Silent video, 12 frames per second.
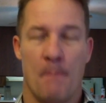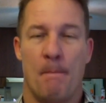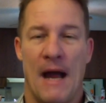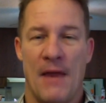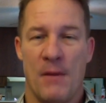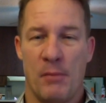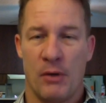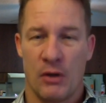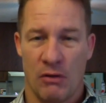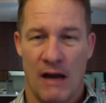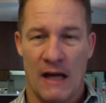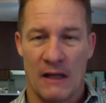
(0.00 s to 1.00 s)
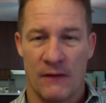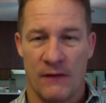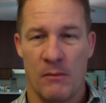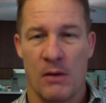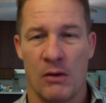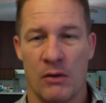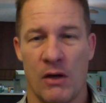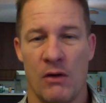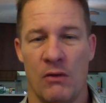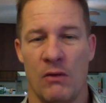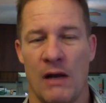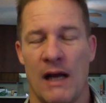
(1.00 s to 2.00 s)
Buy the book, Crack the Female
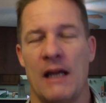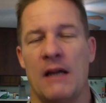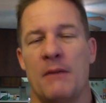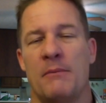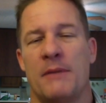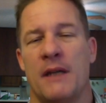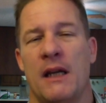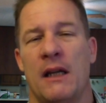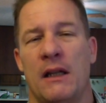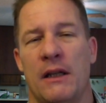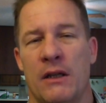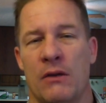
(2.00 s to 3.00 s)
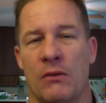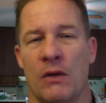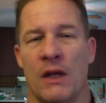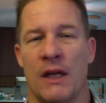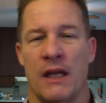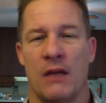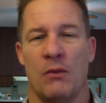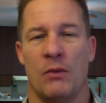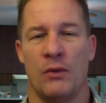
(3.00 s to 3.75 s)
Code. I am telling you, it will